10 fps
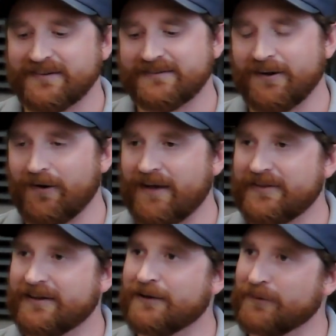So I
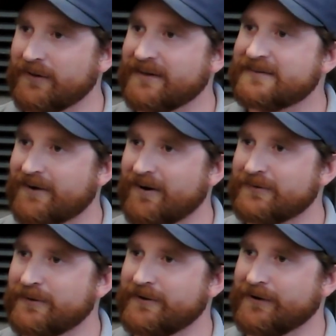think it really starts
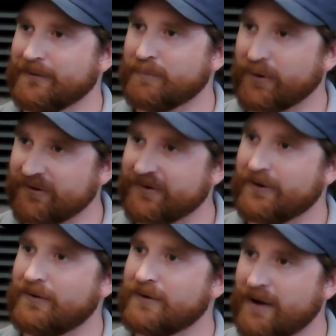with your
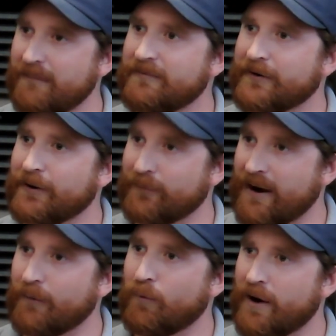personal comfort
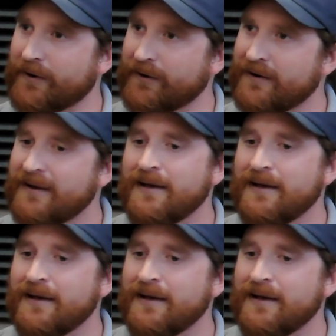around water.